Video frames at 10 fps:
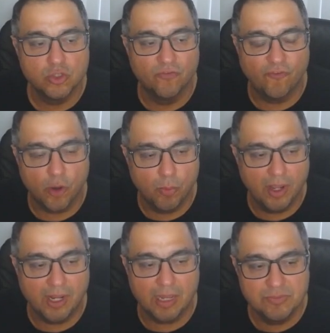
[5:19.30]
the
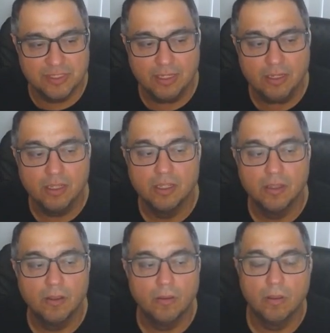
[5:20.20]
formula comes in
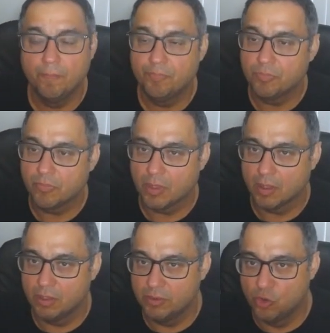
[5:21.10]

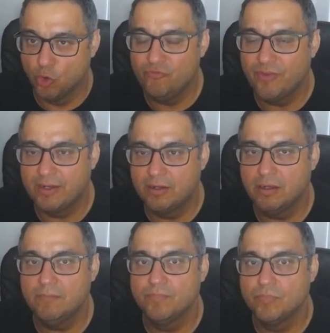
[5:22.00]
the growth factor,